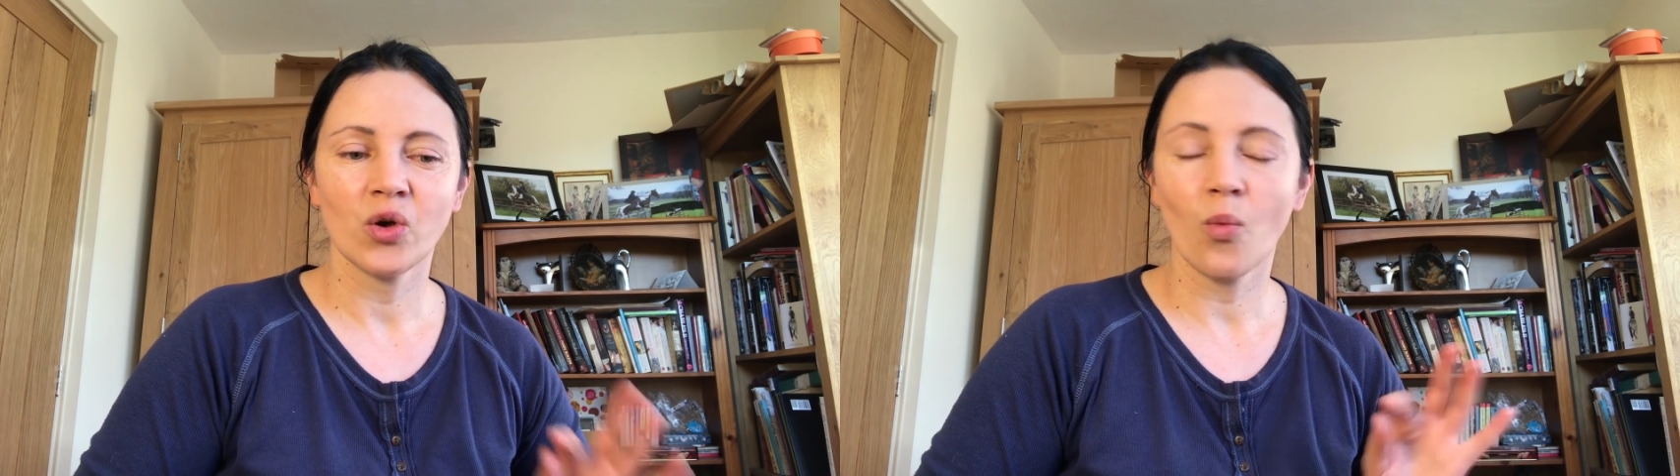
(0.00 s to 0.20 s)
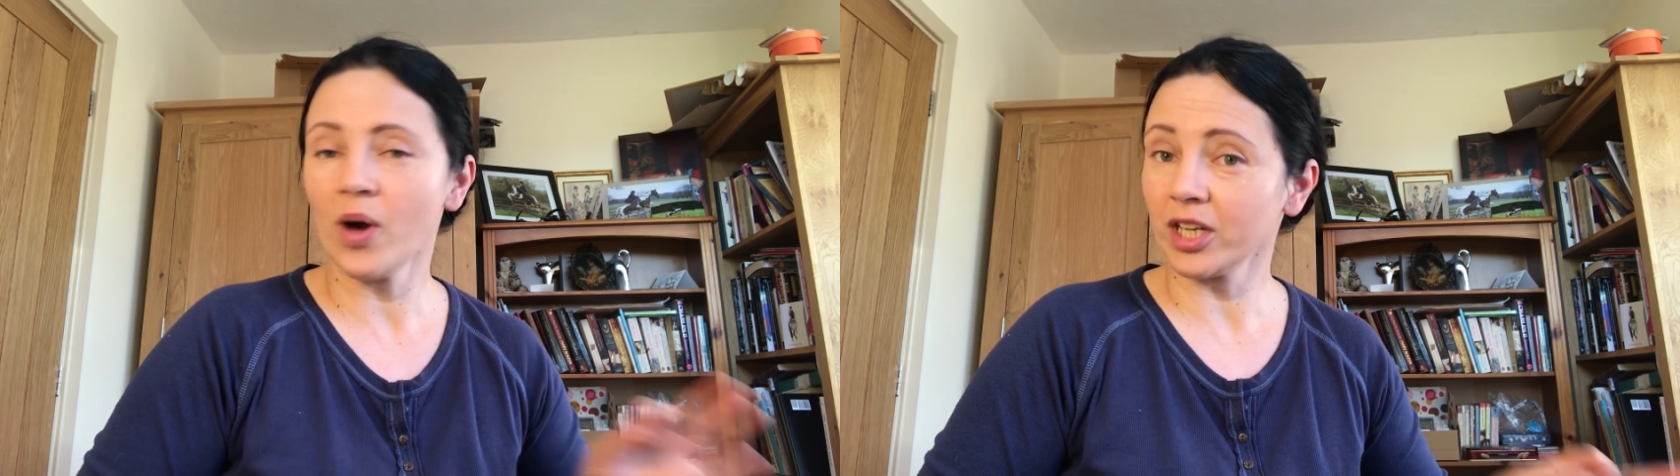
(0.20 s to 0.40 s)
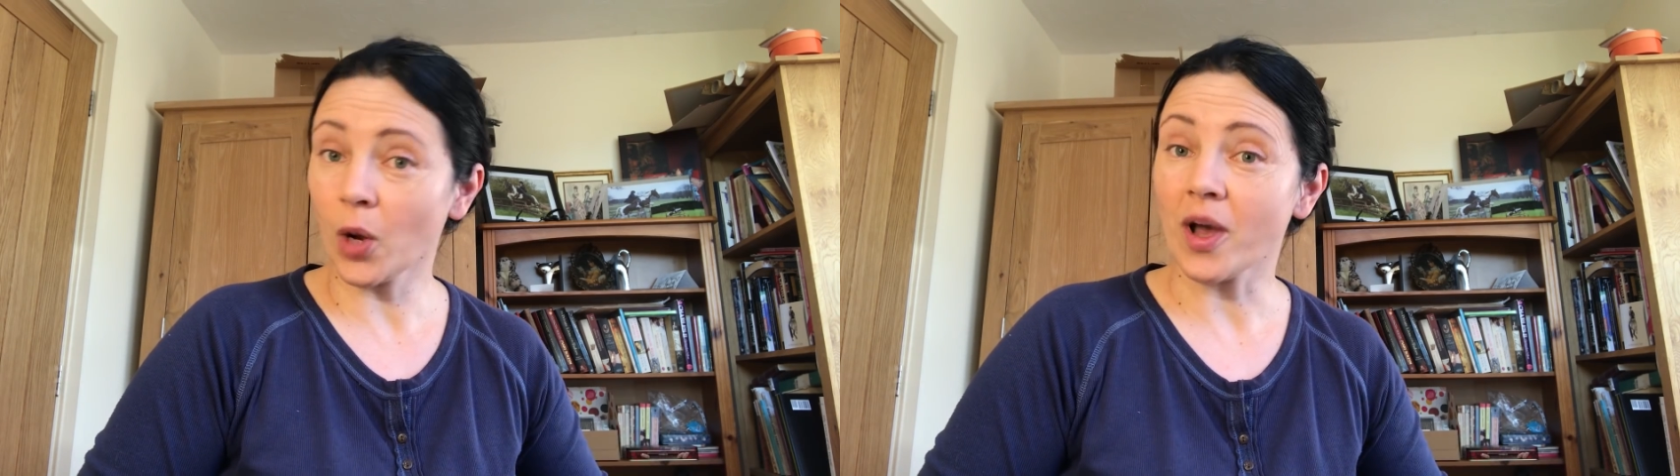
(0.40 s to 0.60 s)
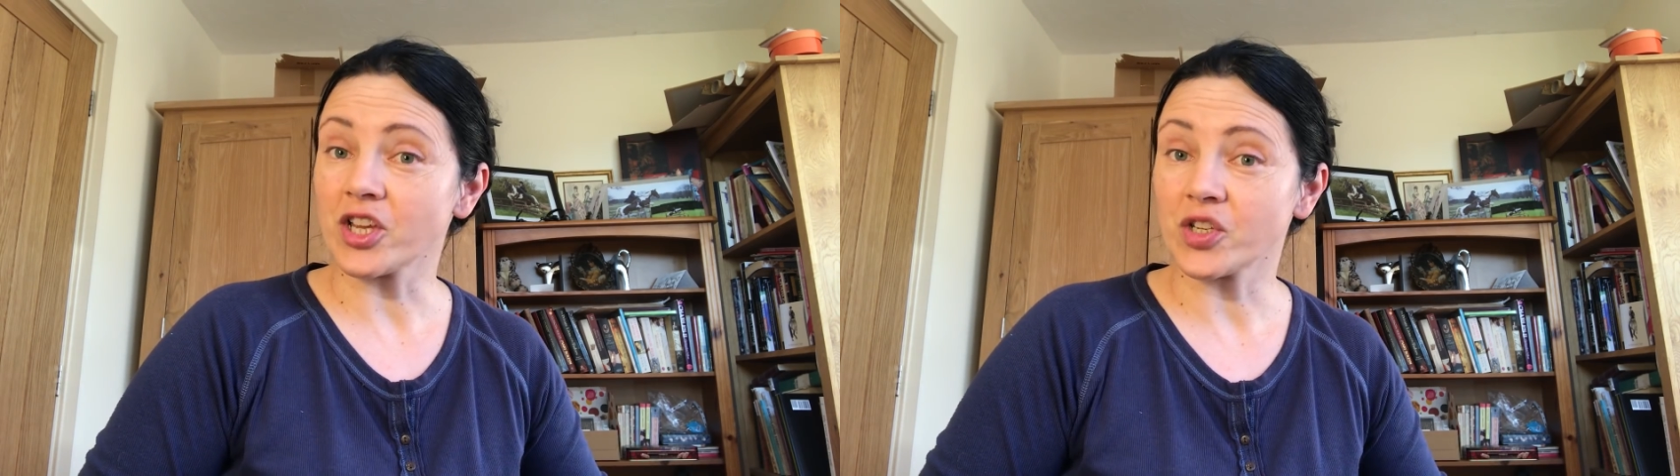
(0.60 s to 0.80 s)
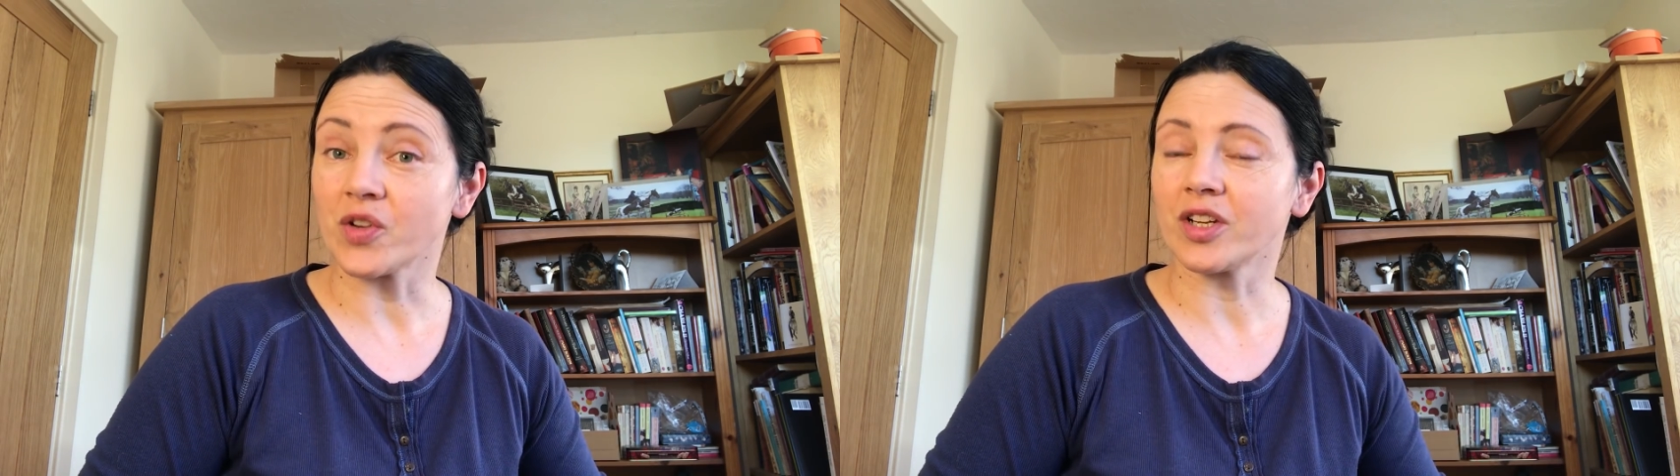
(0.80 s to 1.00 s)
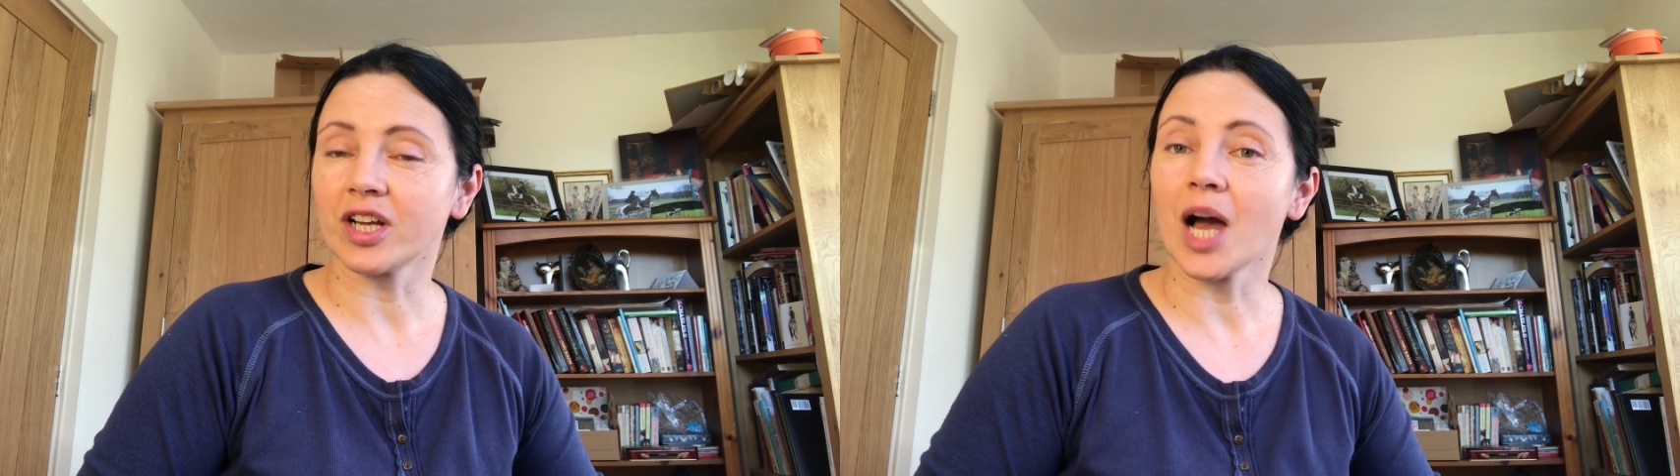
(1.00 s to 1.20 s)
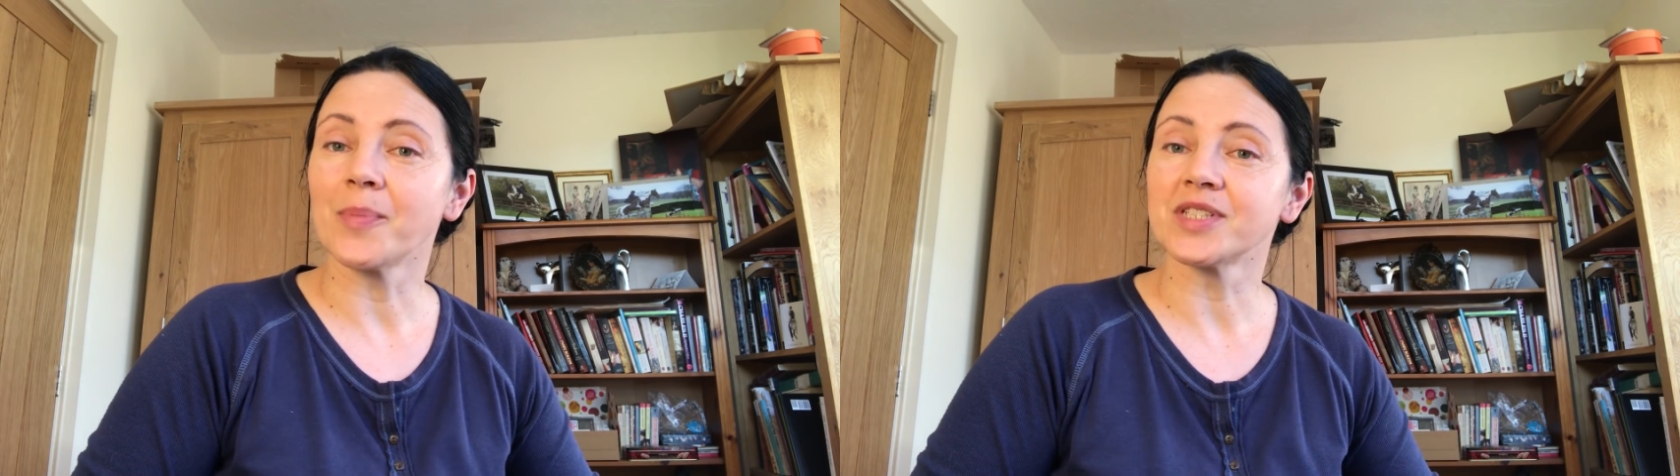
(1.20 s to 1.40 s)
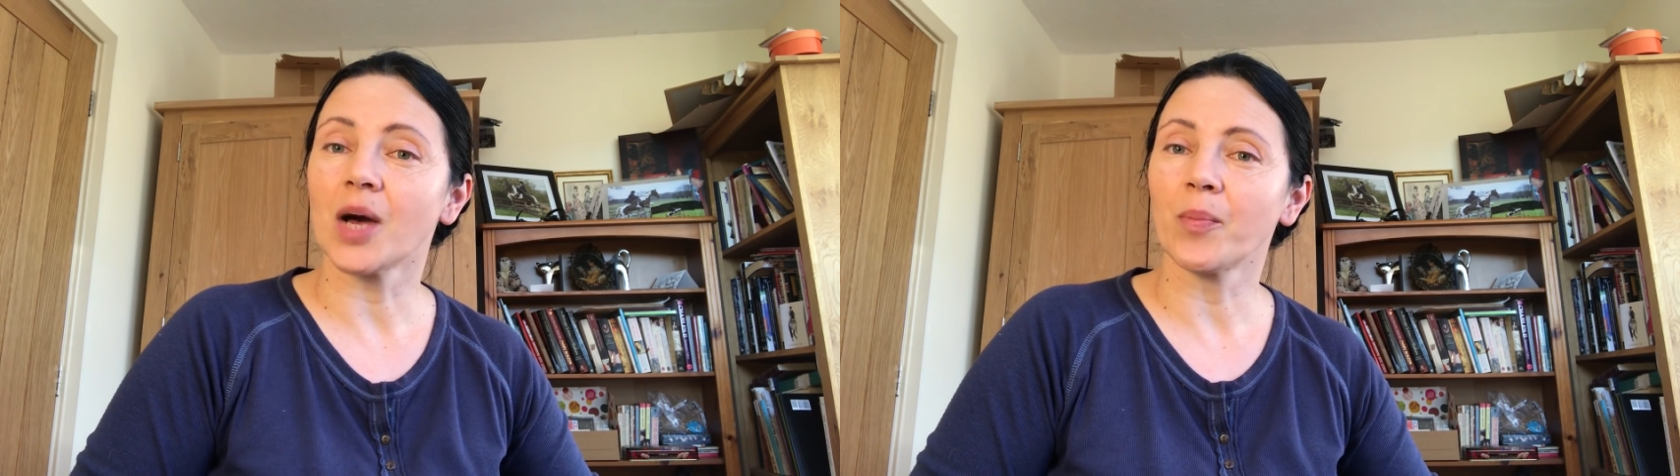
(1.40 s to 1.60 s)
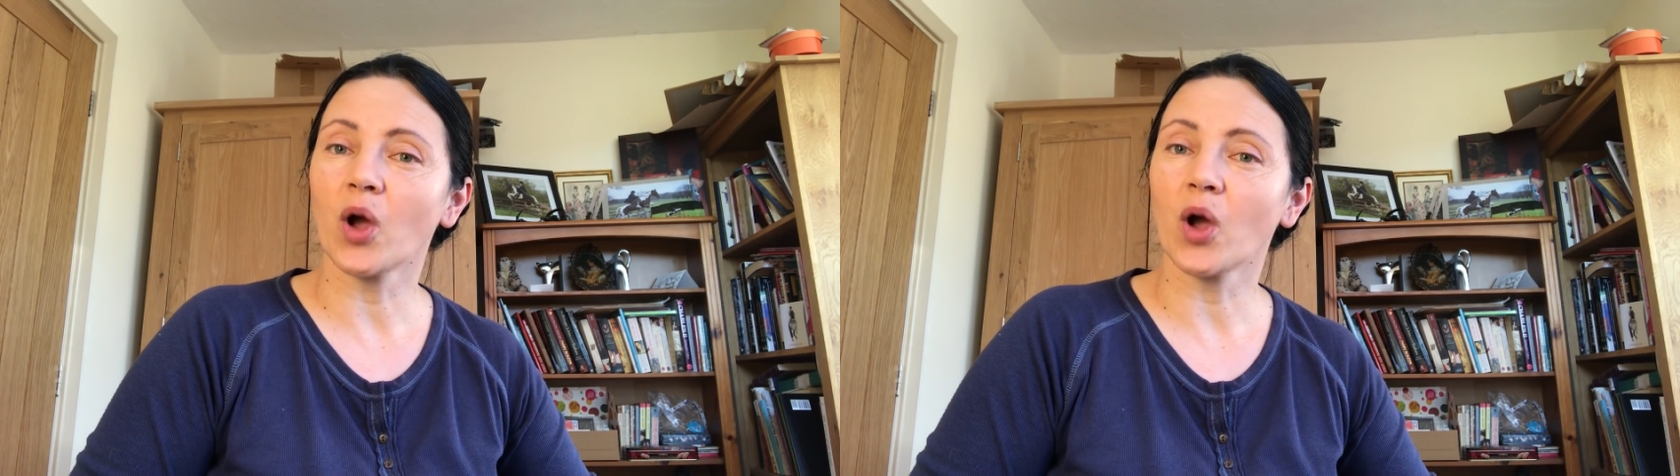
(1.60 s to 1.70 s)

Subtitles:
one question that comes up